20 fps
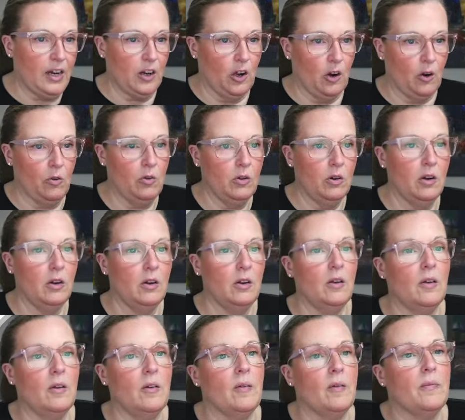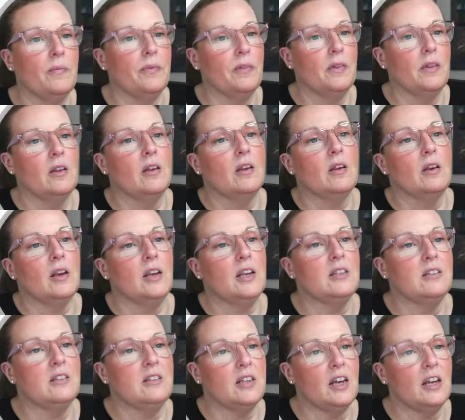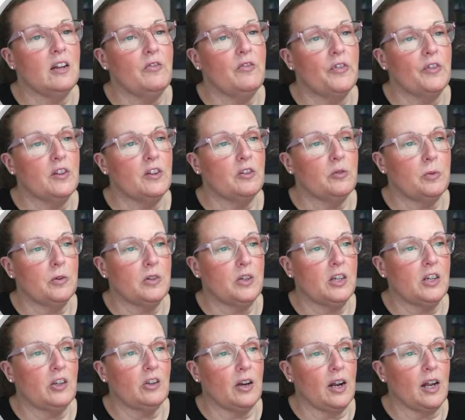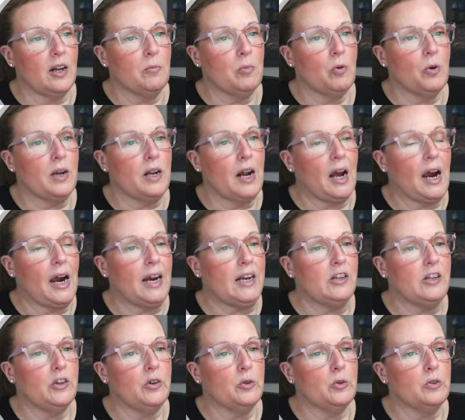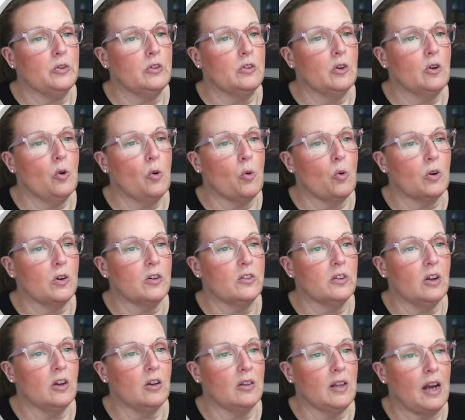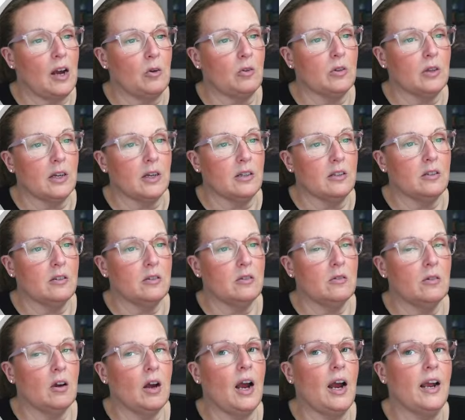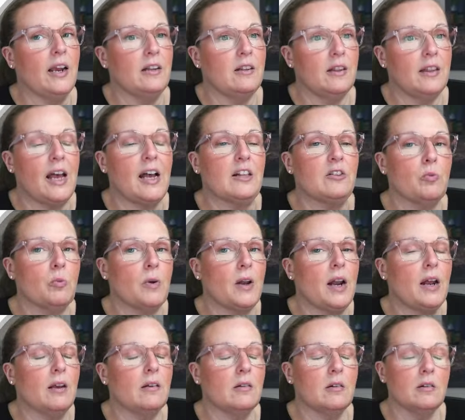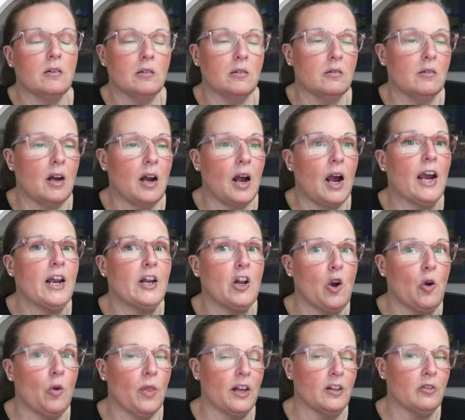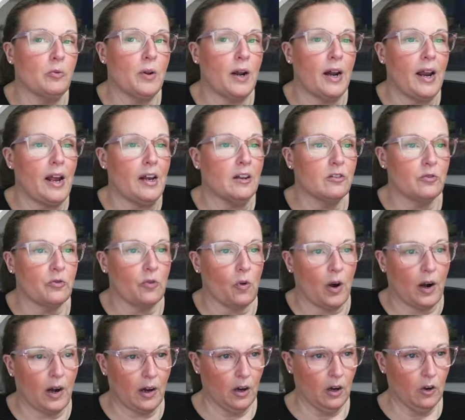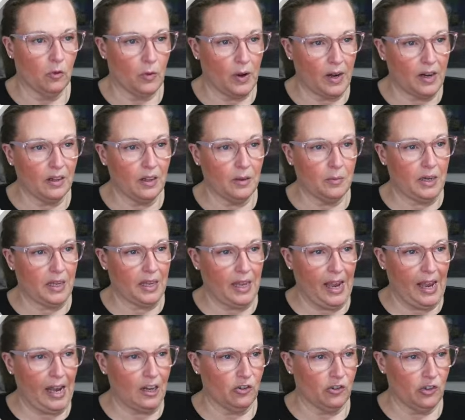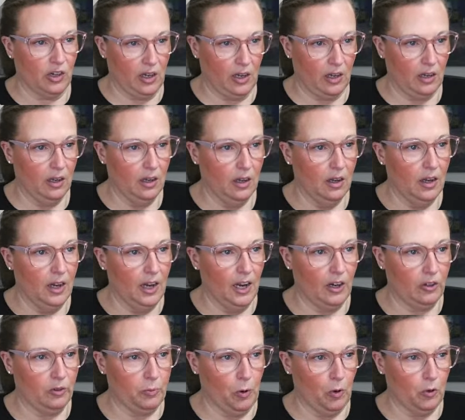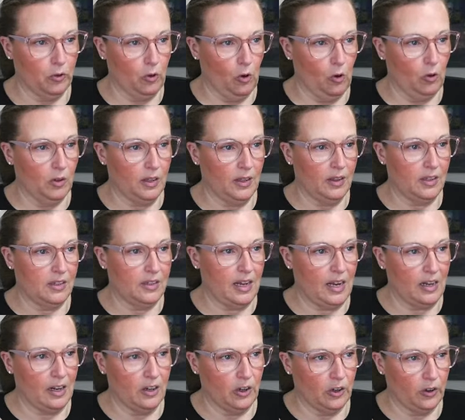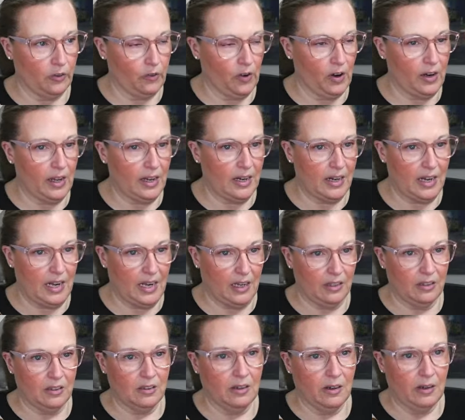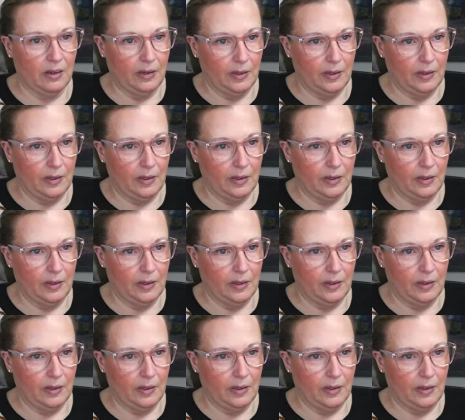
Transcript: know. Instead, for this particular endpoint, I'd use Core's allowlist. I know that's what I asked for. Rate limited caching, expose only the data your front end needs.